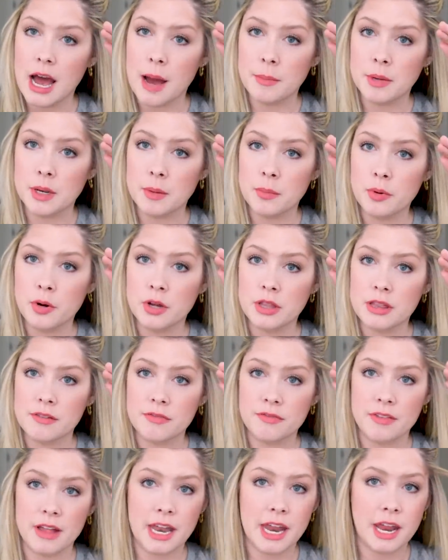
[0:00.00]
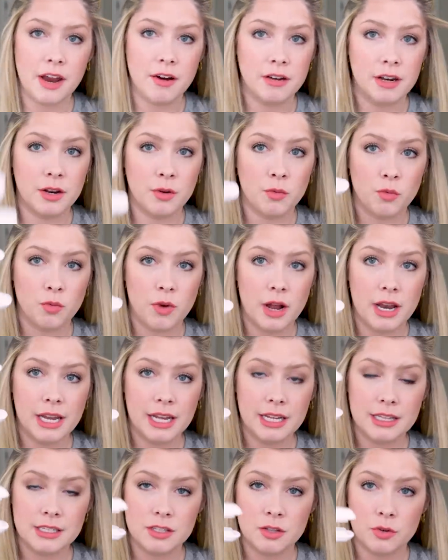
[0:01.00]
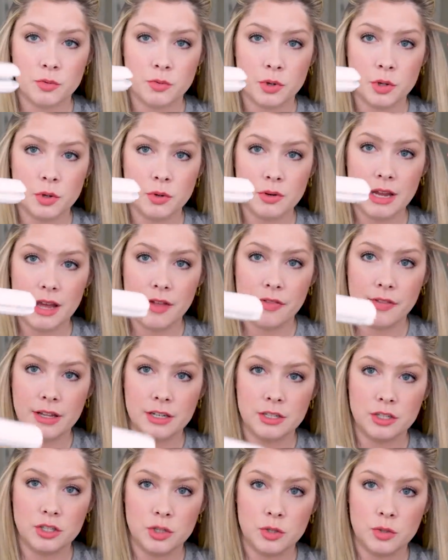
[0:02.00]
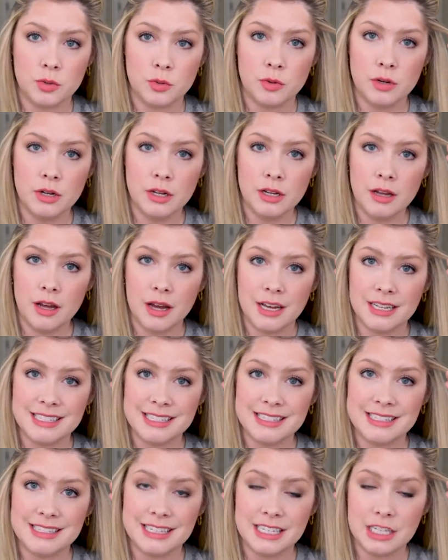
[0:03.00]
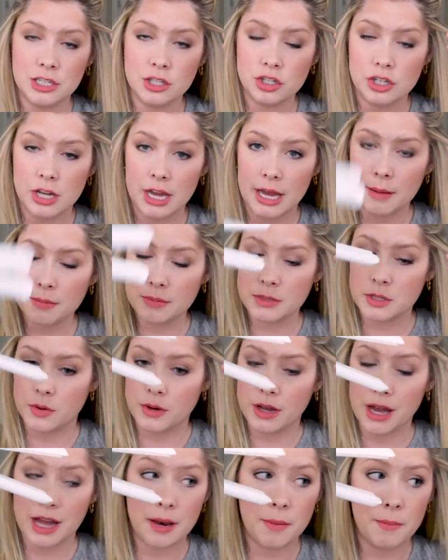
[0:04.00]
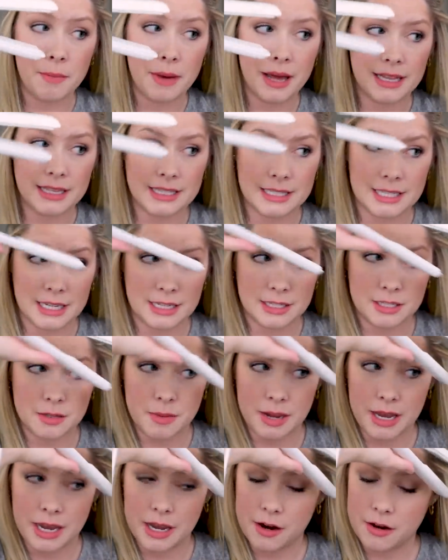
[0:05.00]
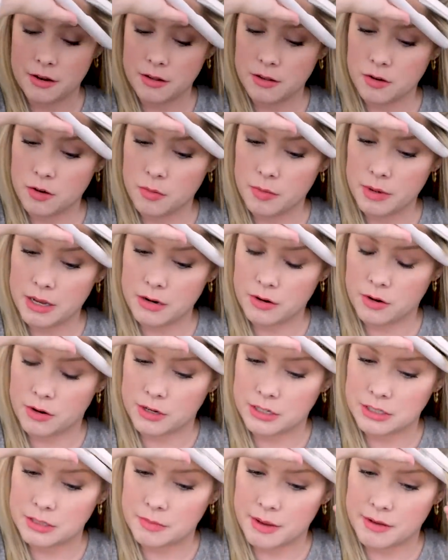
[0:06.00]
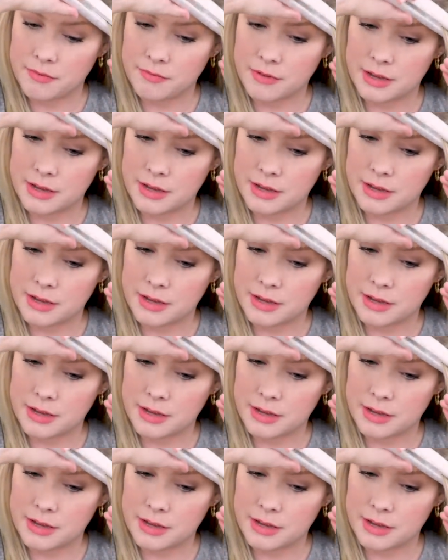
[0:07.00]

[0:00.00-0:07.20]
I'm gonna put the flat iron in right against the root and then do a C shape so it kind of bends into my hair a little bit or into my